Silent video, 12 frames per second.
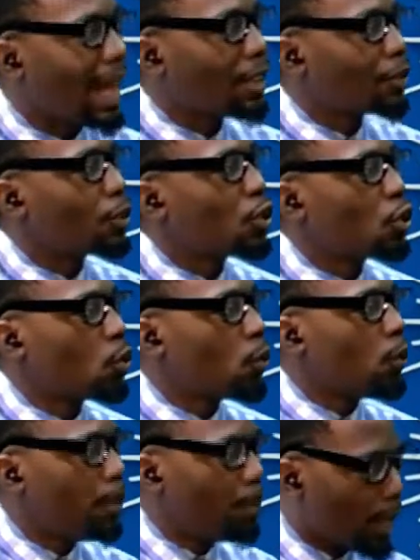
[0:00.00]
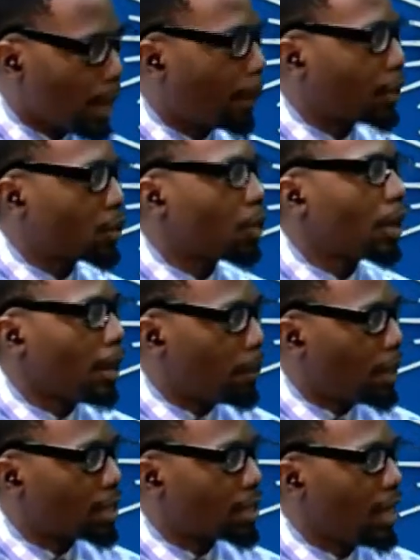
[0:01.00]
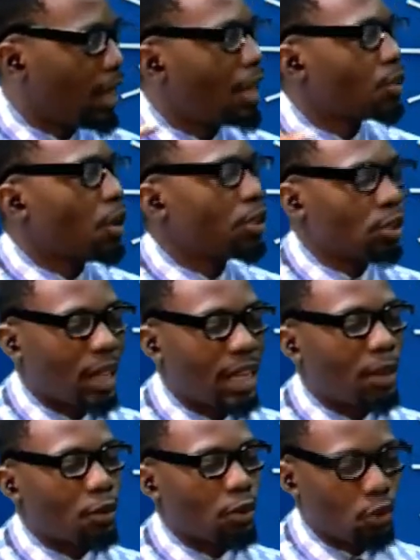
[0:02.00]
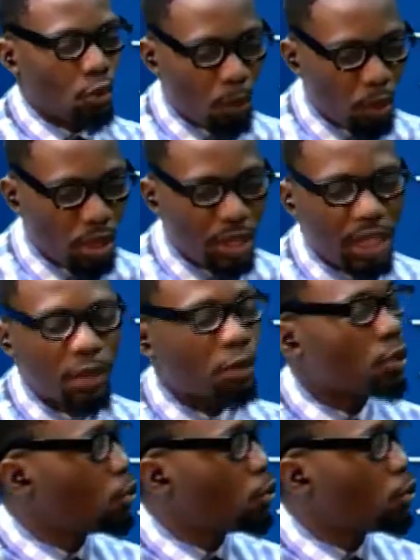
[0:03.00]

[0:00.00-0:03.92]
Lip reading: had to sweep that particular place to ensure that there was nobody there. There was